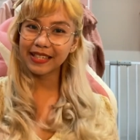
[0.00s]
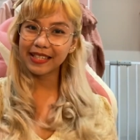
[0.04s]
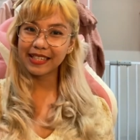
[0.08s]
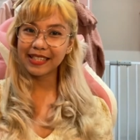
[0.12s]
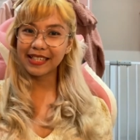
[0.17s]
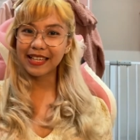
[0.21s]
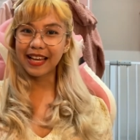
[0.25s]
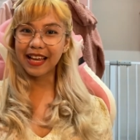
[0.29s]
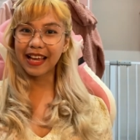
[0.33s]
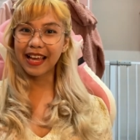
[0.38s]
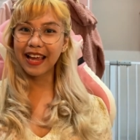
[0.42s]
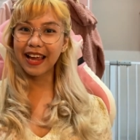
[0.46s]

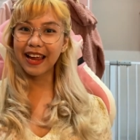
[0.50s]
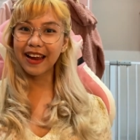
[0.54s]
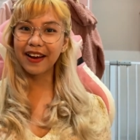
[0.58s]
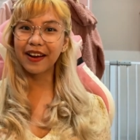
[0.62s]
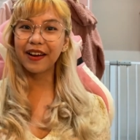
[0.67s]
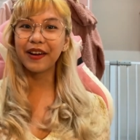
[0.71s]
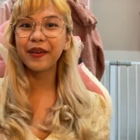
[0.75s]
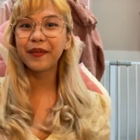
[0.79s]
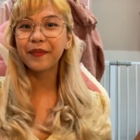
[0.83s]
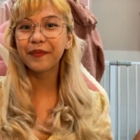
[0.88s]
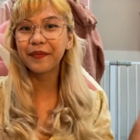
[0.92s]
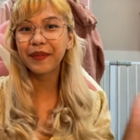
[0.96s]
Take care.
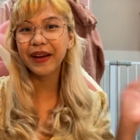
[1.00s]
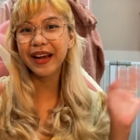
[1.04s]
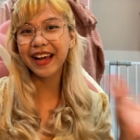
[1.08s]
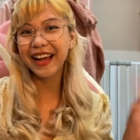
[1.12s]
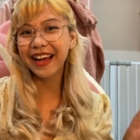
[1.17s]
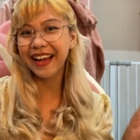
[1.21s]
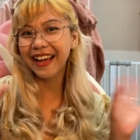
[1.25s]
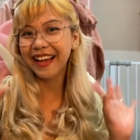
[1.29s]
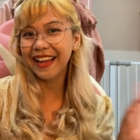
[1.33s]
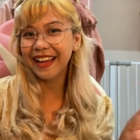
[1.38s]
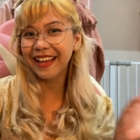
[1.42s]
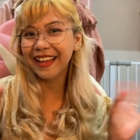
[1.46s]

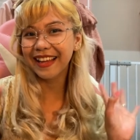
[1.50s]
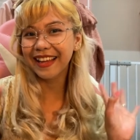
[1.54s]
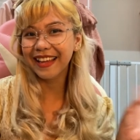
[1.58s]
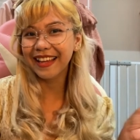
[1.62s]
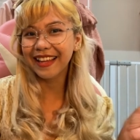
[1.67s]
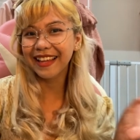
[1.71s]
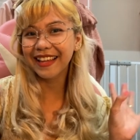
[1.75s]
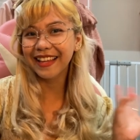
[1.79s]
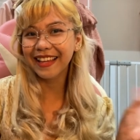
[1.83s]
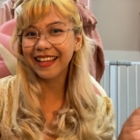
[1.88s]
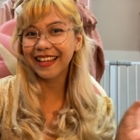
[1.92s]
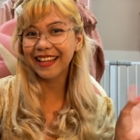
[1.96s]

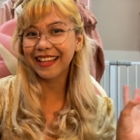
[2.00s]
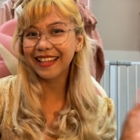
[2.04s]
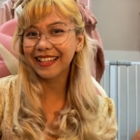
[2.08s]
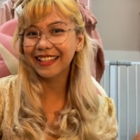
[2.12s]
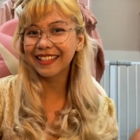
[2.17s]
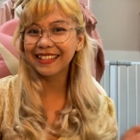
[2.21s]
Bye!